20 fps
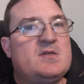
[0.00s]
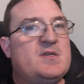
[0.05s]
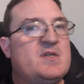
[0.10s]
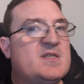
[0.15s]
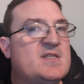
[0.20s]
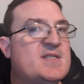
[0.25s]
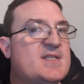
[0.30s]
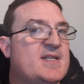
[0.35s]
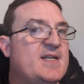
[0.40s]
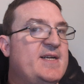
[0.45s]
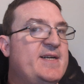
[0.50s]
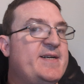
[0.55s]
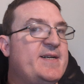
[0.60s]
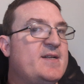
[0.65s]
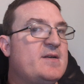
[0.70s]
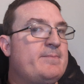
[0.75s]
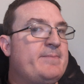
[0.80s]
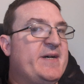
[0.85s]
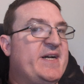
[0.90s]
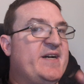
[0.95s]
just
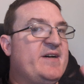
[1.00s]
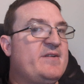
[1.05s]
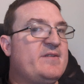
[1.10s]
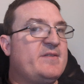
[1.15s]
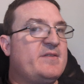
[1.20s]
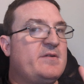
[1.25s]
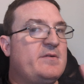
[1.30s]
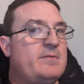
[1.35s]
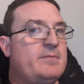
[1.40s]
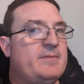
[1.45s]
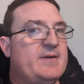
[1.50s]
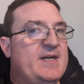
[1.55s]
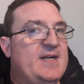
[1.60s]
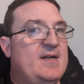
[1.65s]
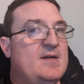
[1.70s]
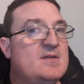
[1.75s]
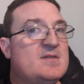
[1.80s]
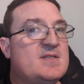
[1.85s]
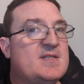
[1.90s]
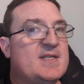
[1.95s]
think about the
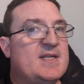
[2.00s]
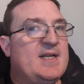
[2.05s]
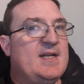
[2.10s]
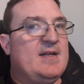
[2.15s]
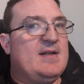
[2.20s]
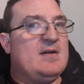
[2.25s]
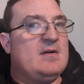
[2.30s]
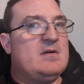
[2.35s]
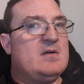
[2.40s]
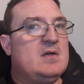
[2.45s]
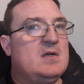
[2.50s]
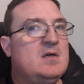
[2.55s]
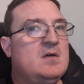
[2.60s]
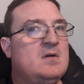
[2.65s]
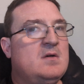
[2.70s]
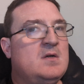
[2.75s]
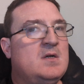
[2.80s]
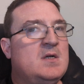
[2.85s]
radio scanner